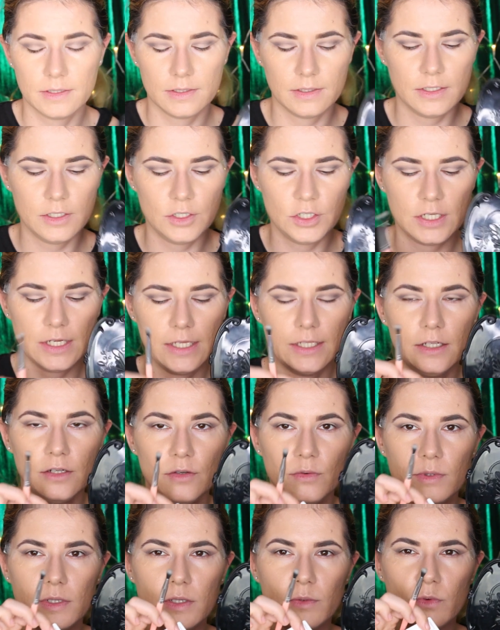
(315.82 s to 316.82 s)
This shade
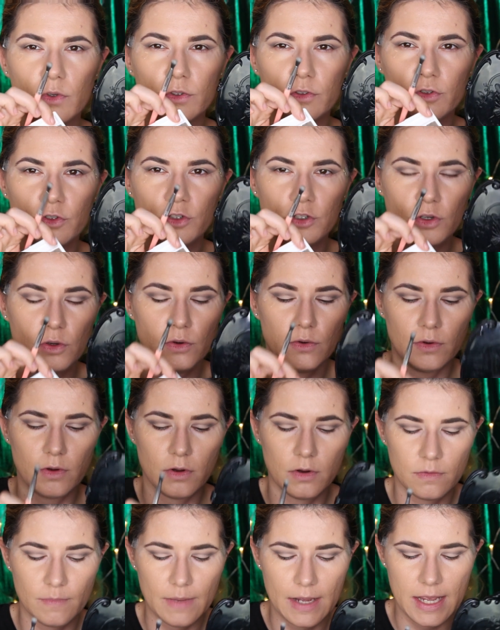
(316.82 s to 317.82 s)
didn't really want to show
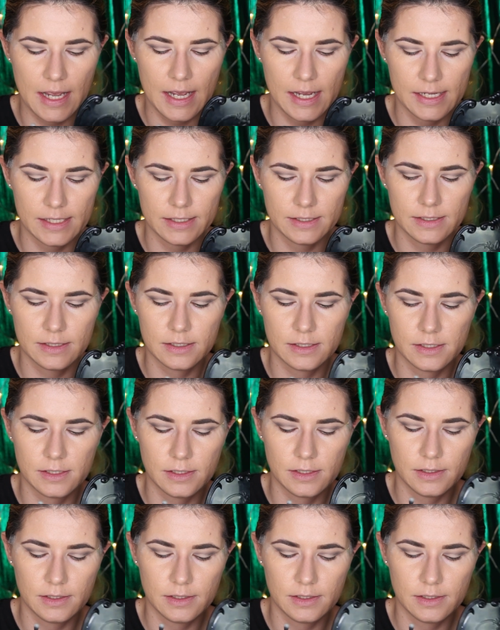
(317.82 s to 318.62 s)
on my eyes.